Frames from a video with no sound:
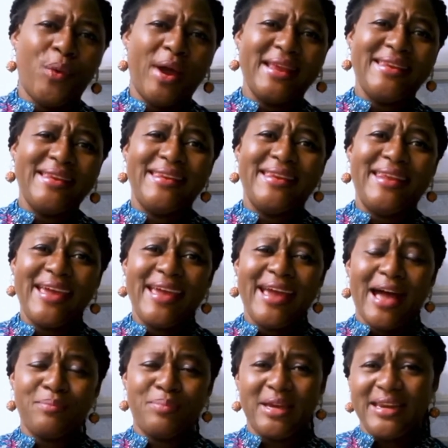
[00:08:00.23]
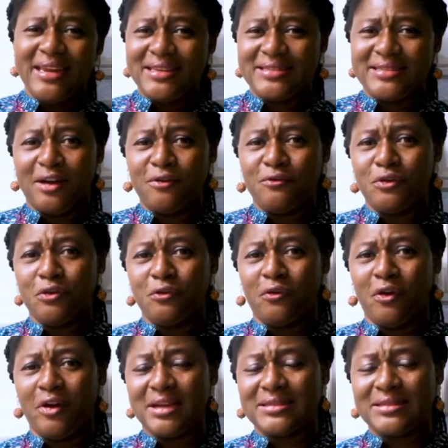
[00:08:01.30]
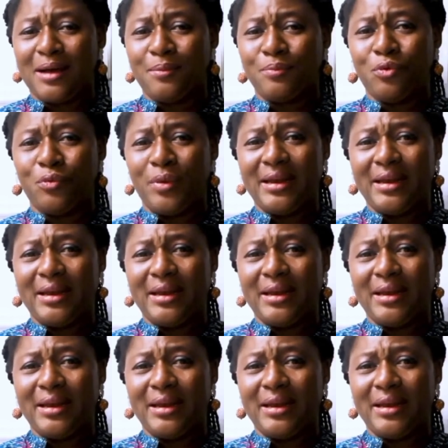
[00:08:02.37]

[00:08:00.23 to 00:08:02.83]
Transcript: when they are being interviewed, for example,